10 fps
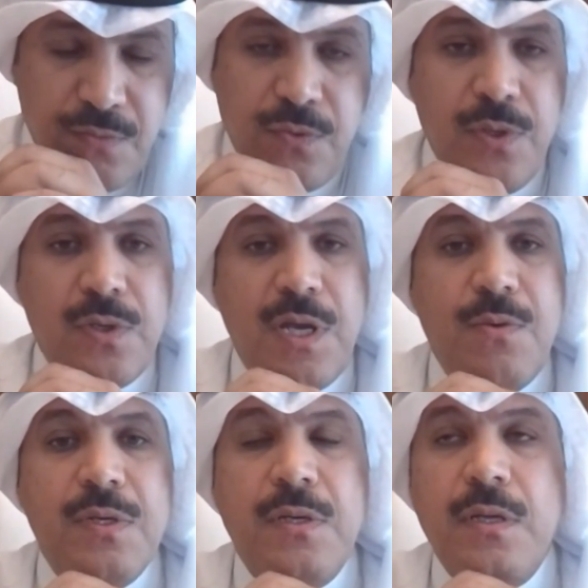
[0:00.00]
if we look
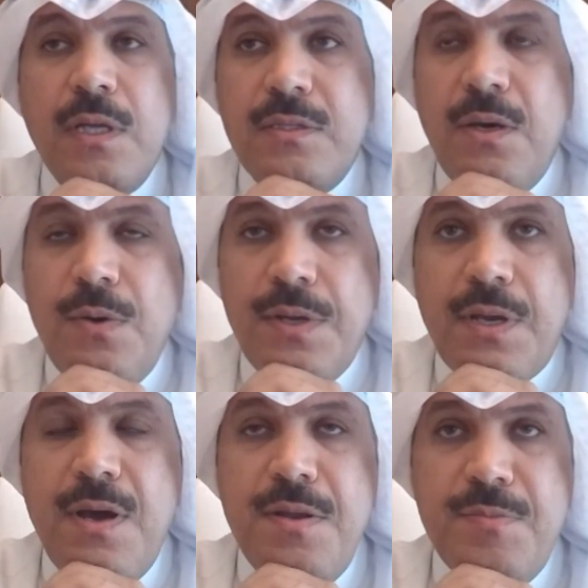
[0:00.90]
our, at our
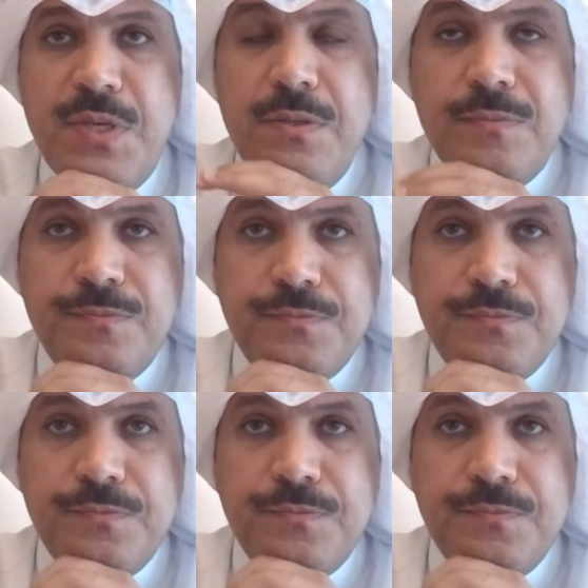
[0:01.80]
economy,